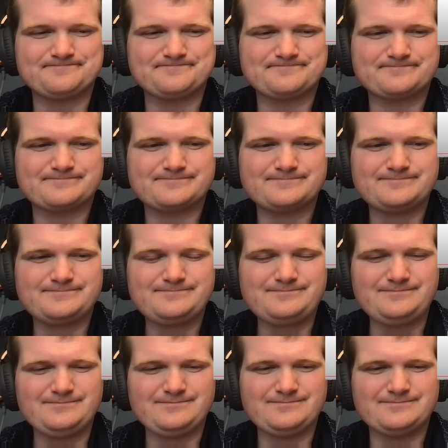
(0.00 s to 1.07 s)
Birds, babies
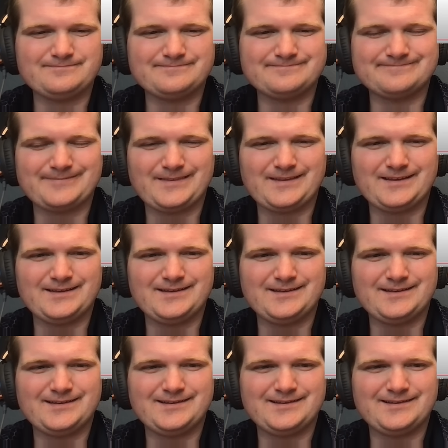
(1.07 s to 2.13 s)
younger than six months should be
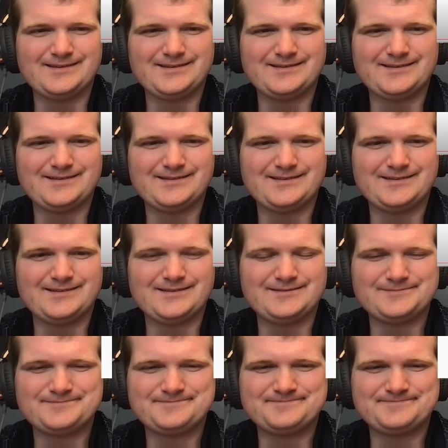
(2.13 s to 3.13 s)
kept out of direct sunlight.